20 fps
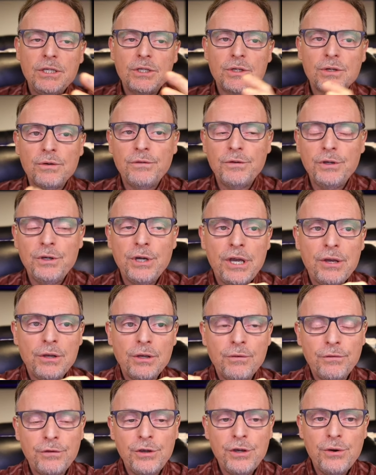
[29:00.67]
So if
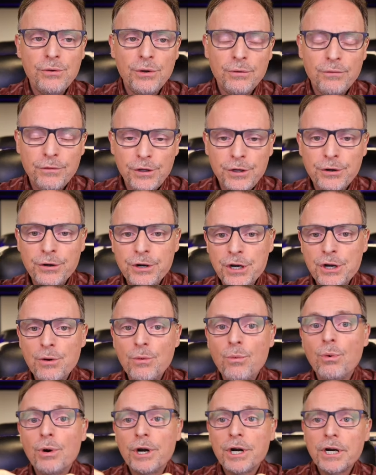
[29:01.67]
you're in a
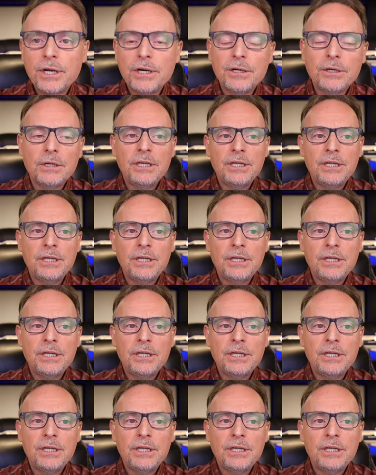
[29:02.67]
work